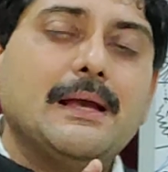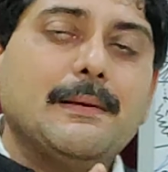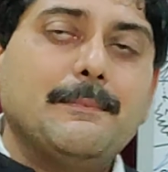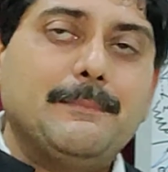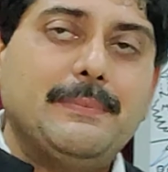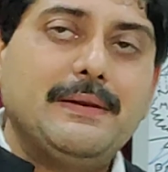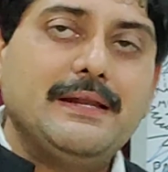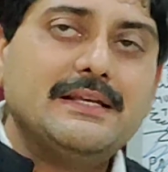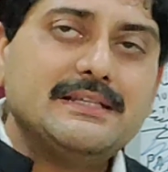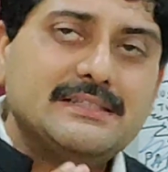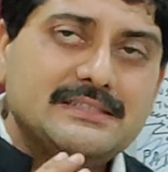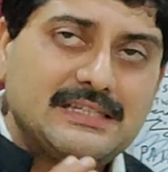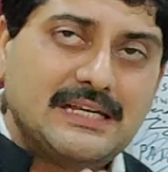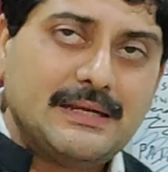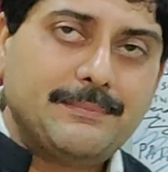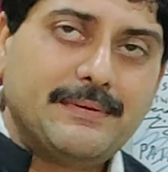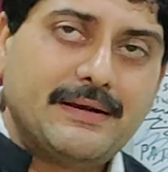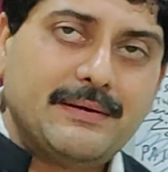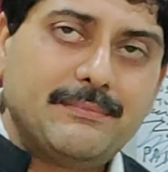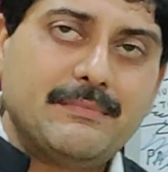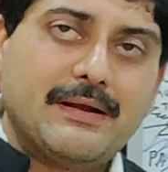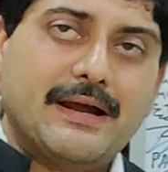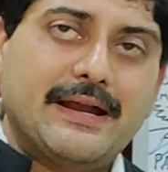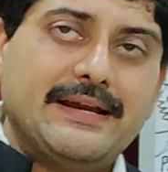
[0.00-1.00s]
Please keep
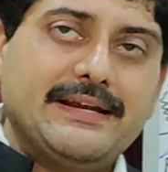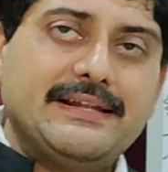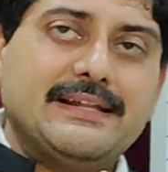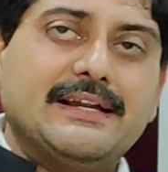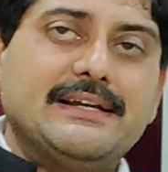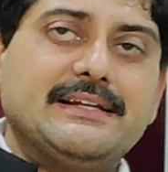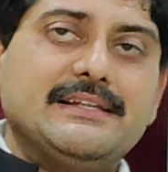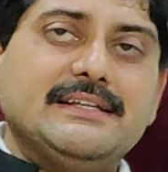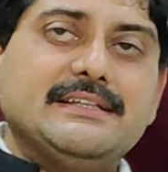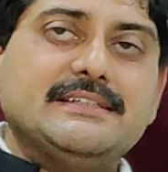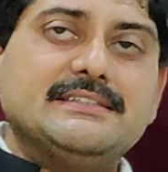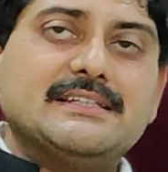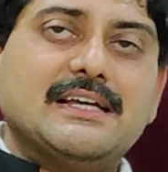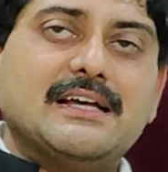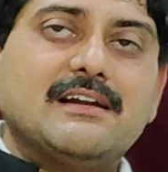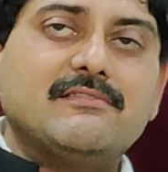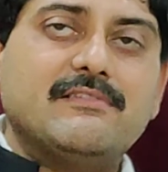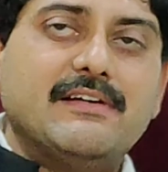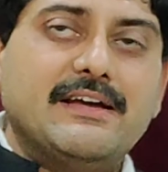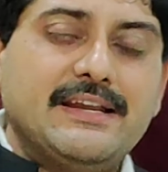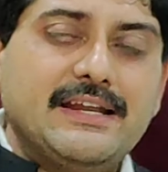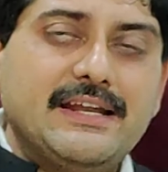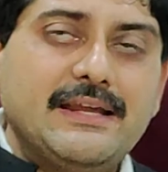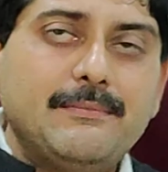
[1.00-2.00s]
in mind that these are
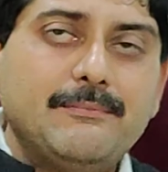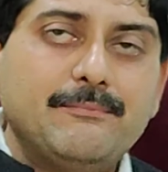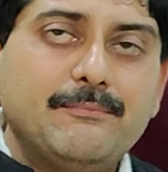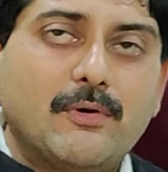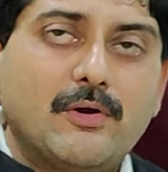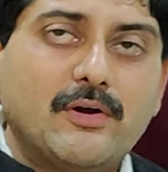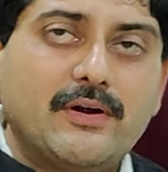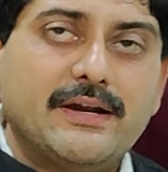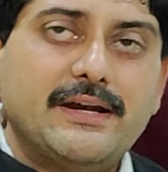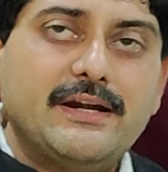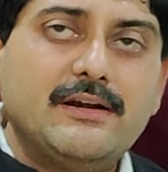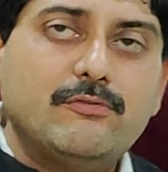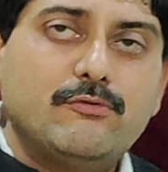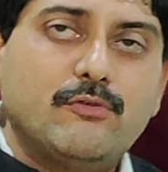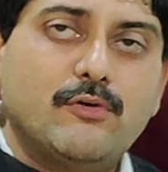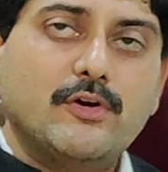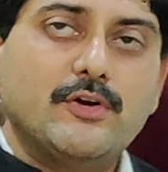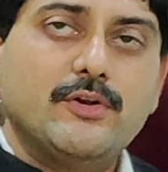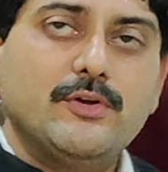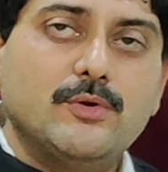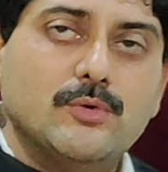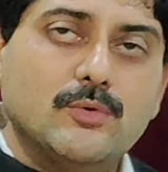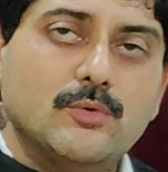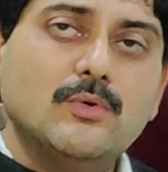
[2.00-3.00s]
very important for
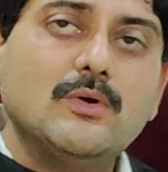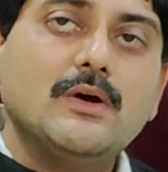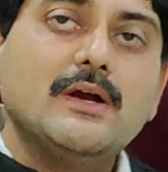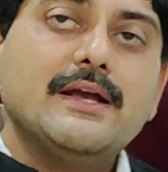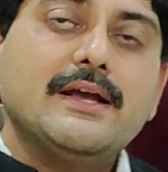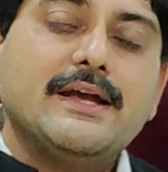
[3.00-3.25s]
you